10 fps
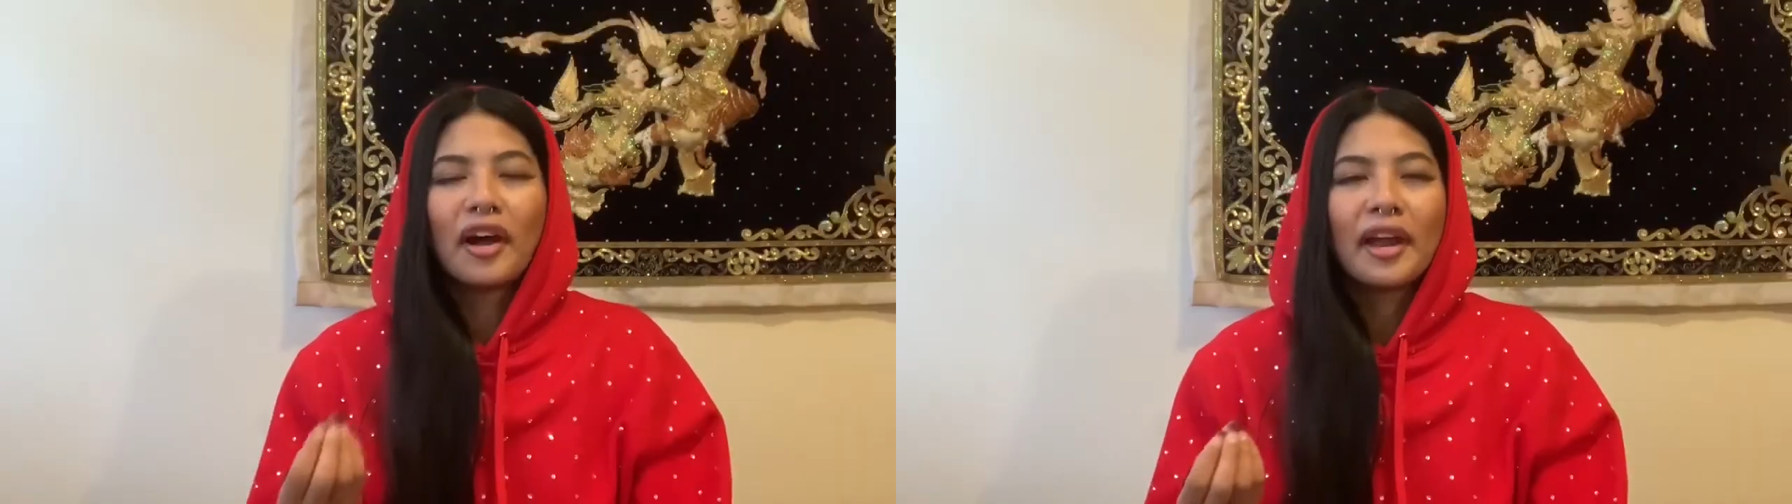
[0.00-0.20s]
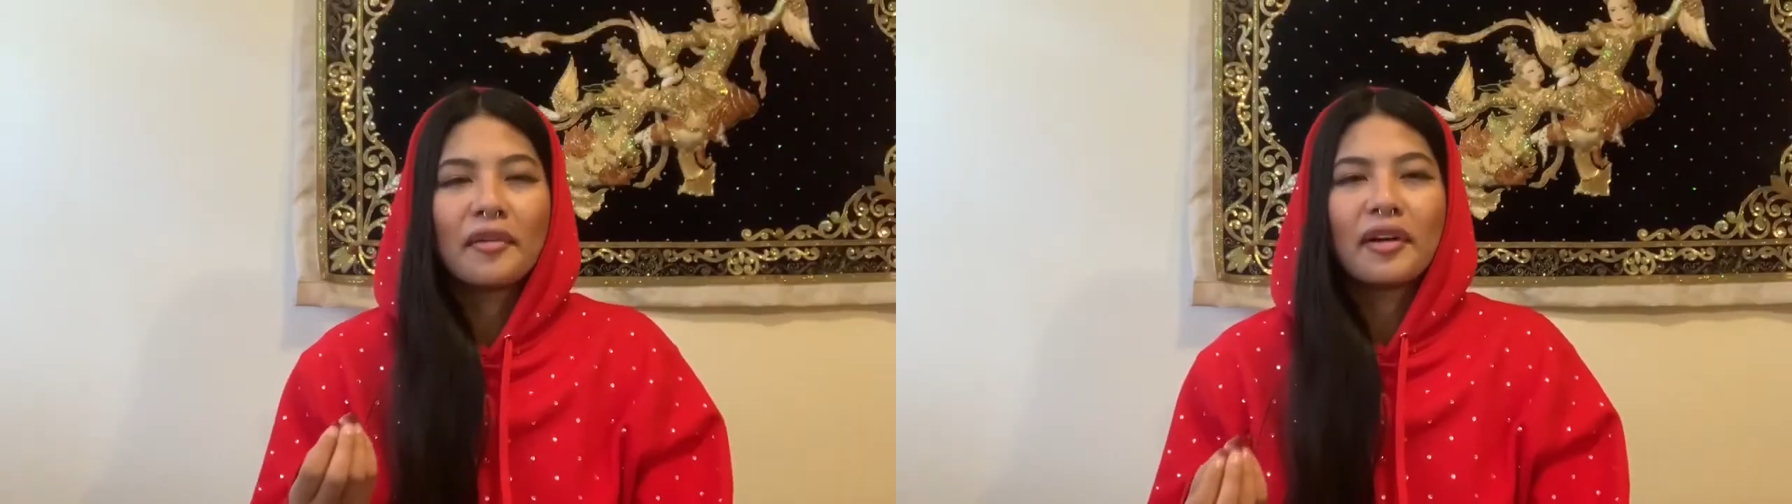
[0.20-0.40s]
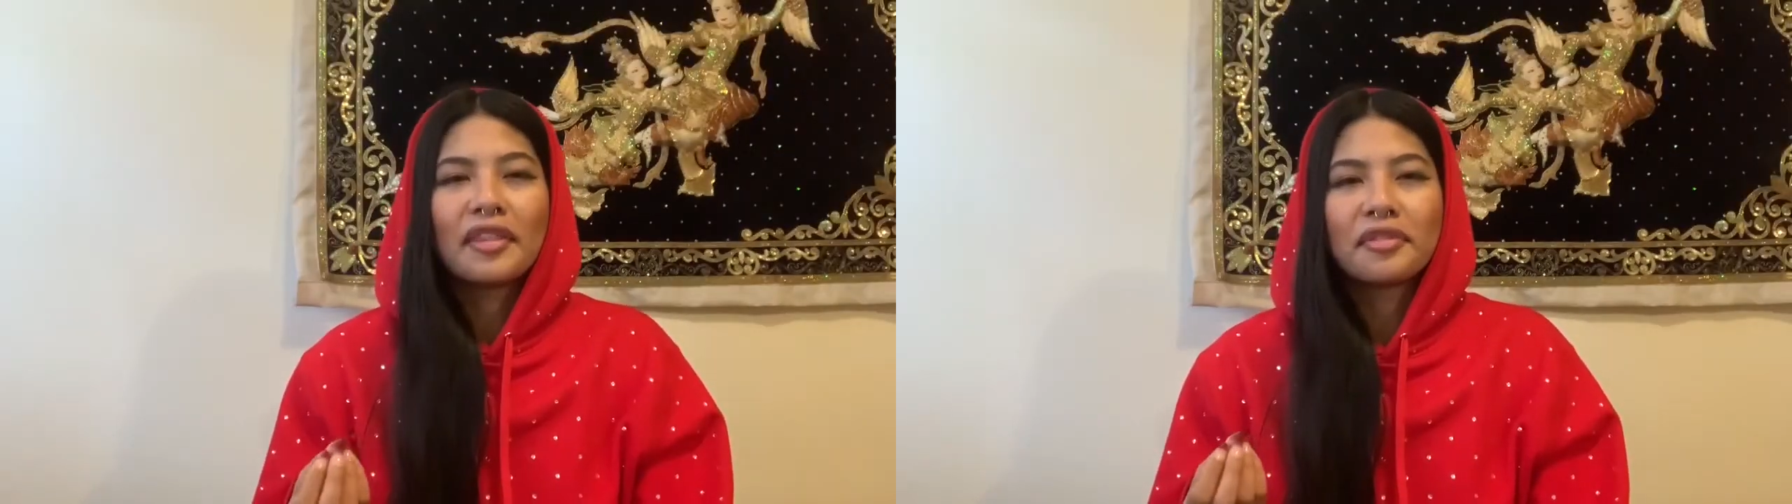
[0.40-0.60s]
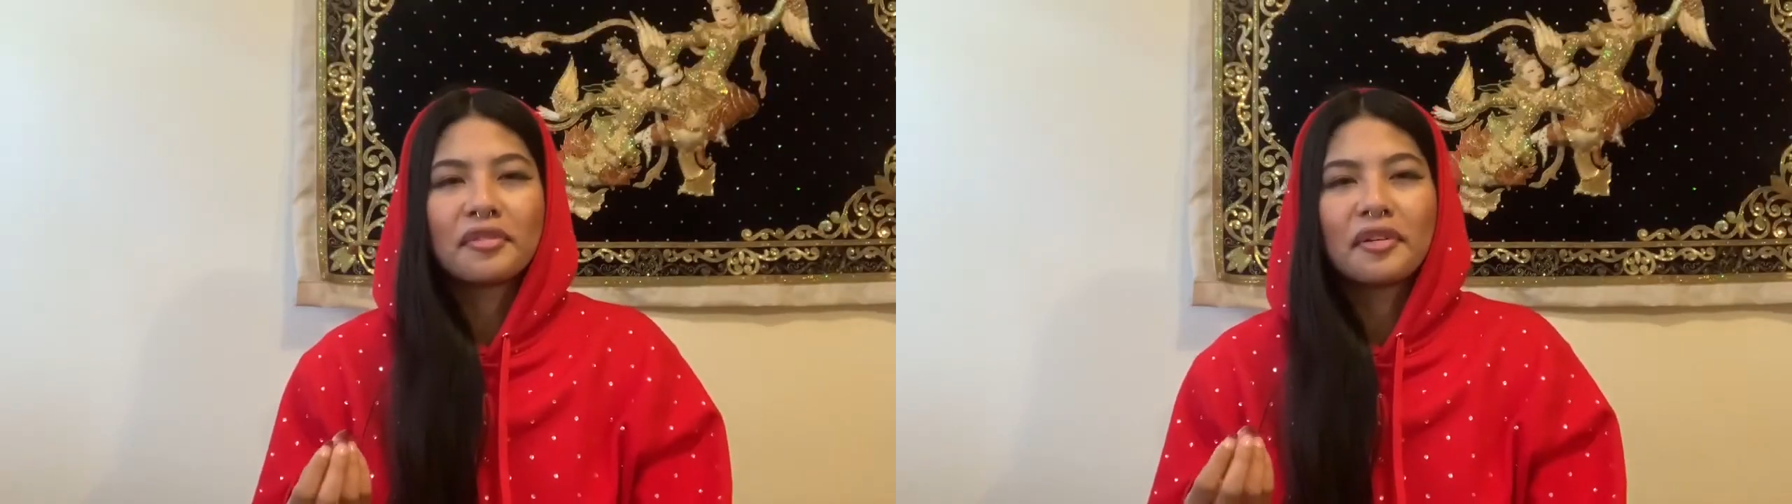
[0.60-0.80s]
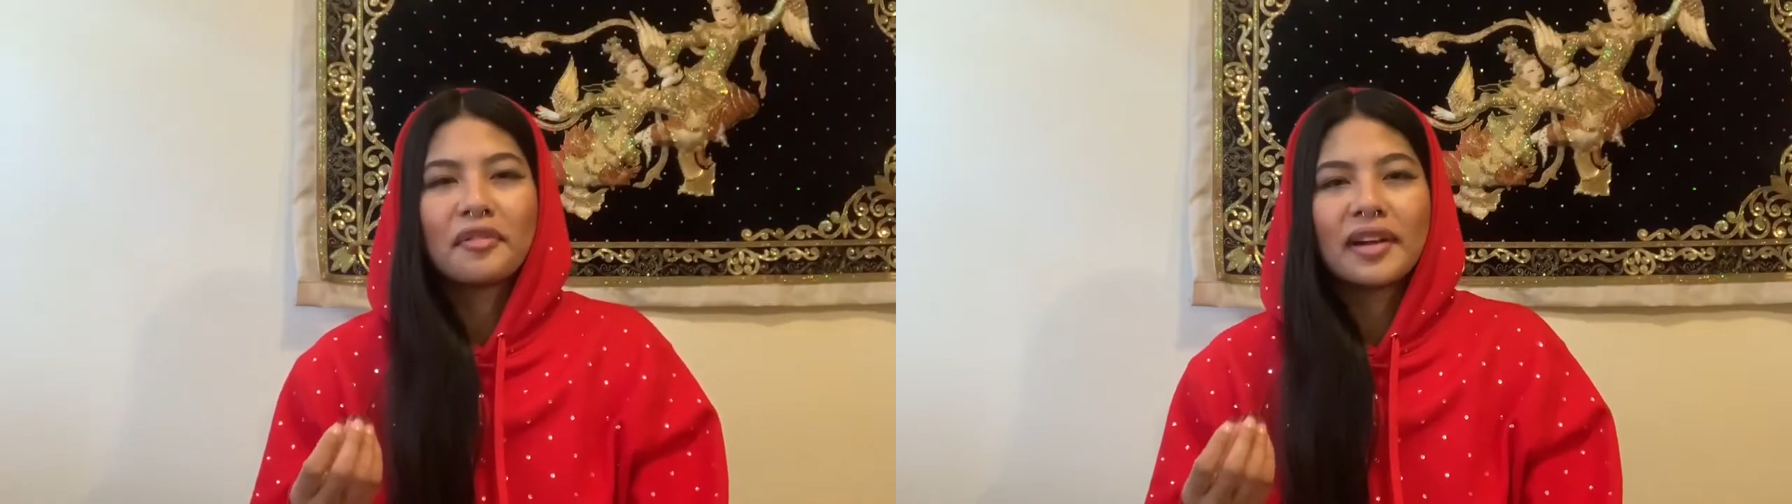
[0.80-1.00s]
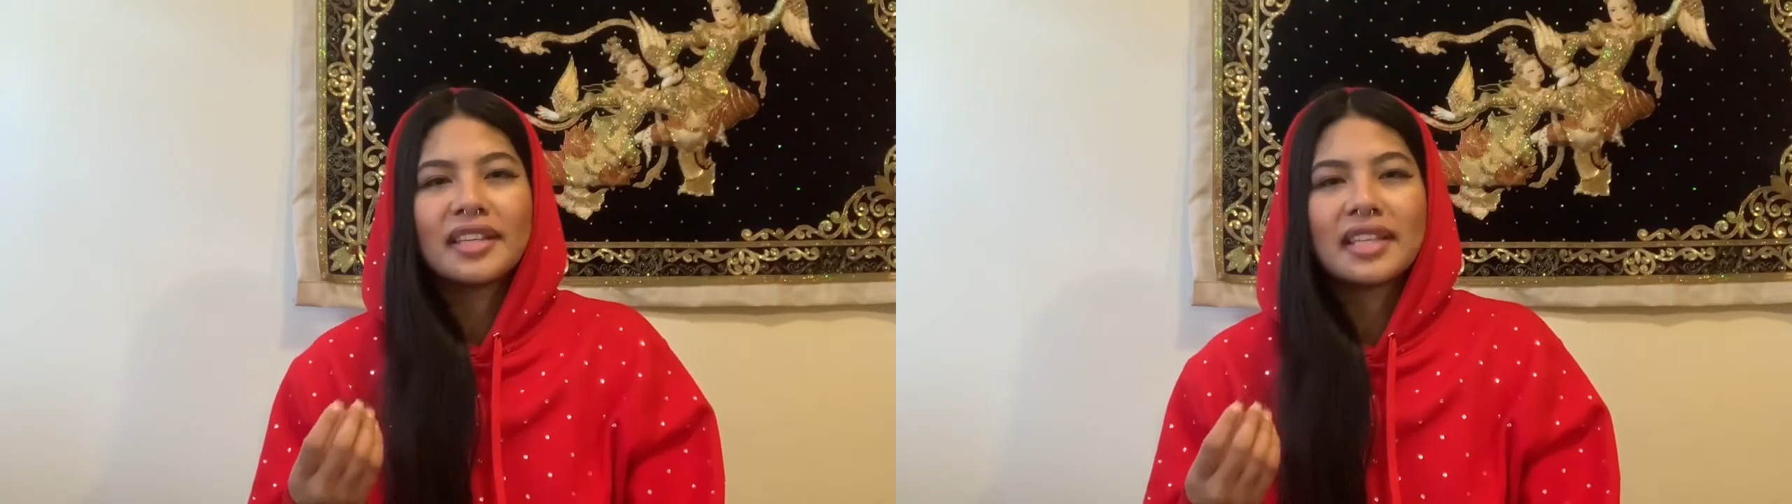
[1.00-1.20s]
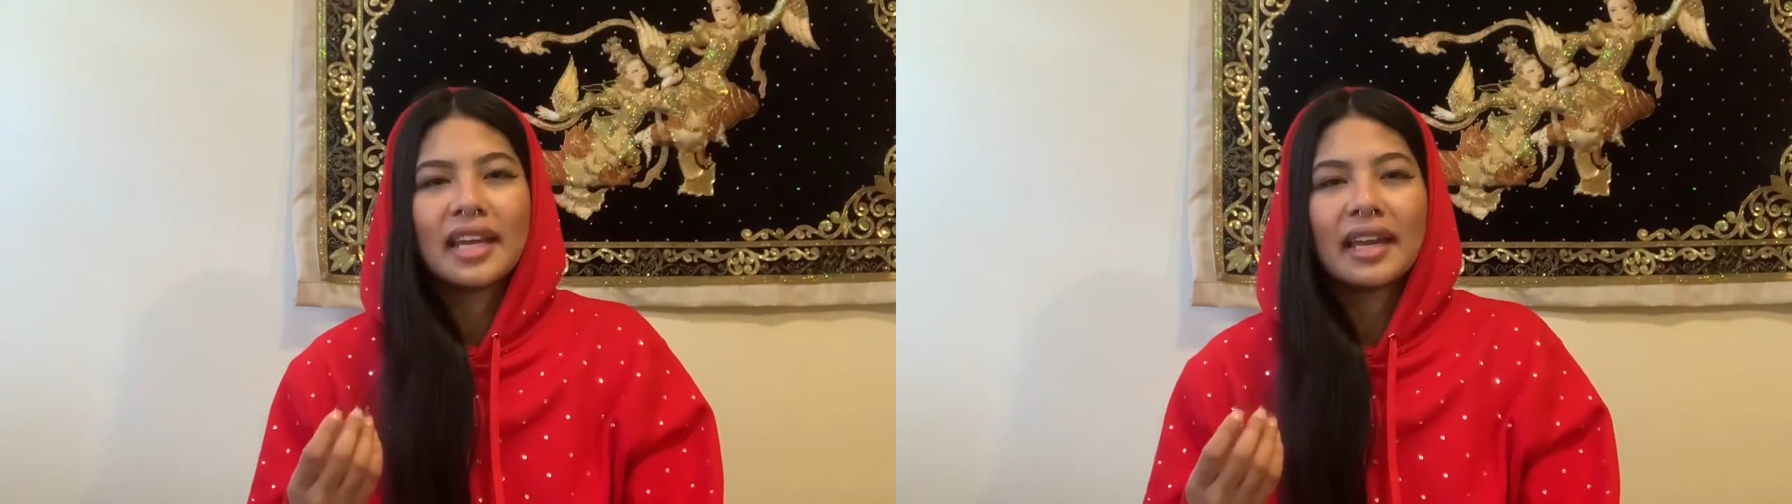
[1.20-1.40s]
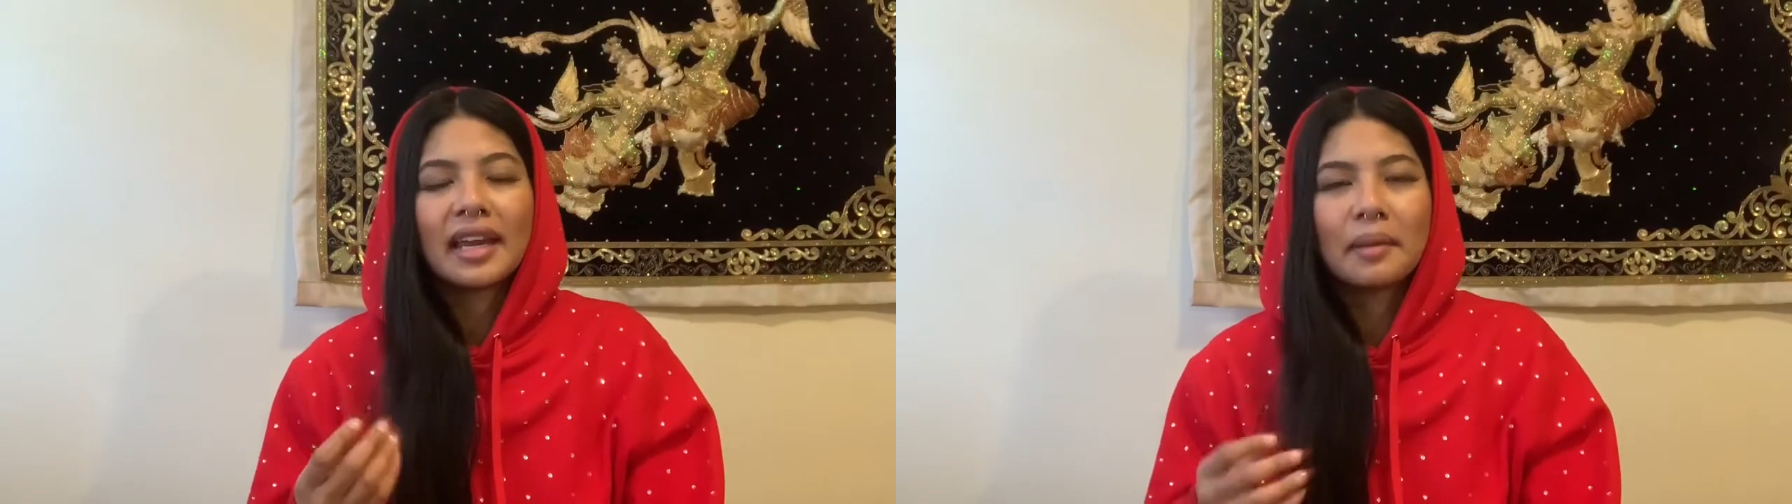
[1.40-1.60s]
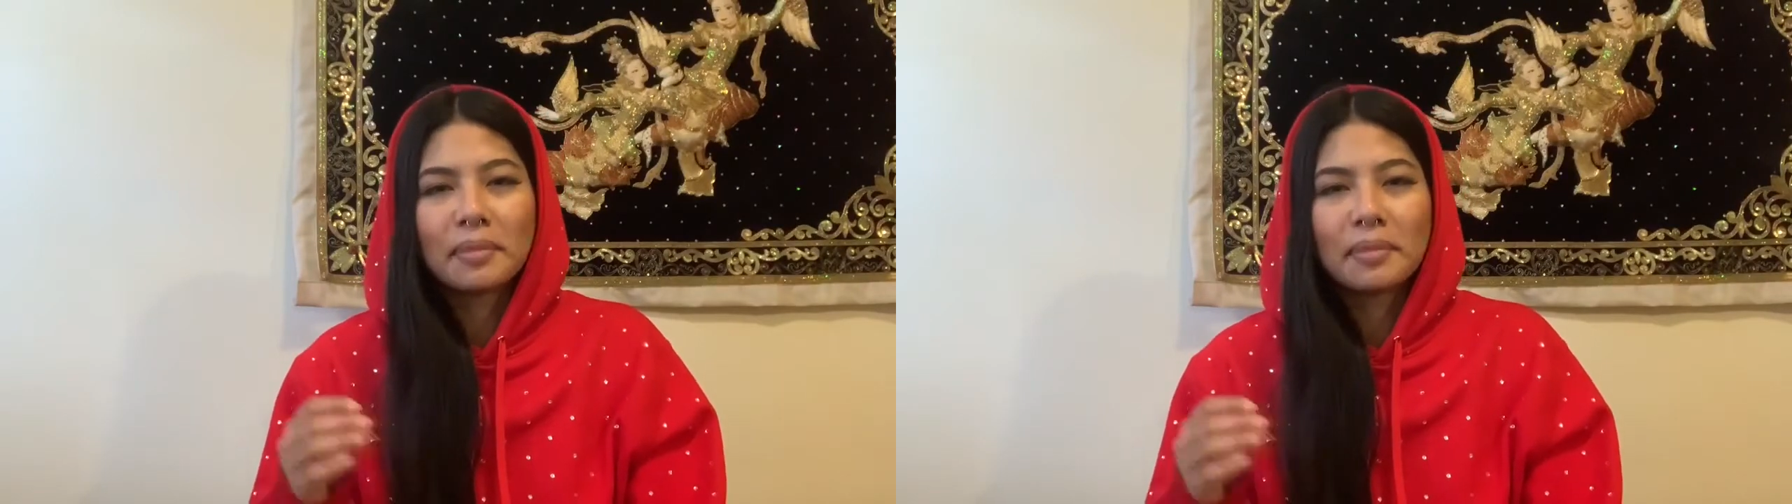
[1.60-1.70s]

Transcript: I went through when dating,